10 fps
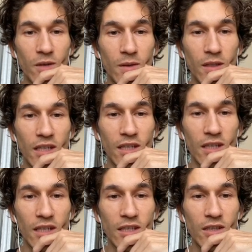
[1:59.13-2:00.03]
will get
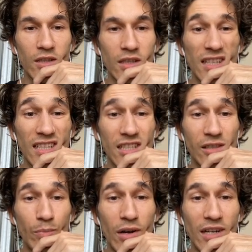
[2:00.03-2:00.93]
this this
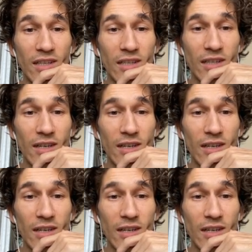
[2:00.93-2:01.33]
spot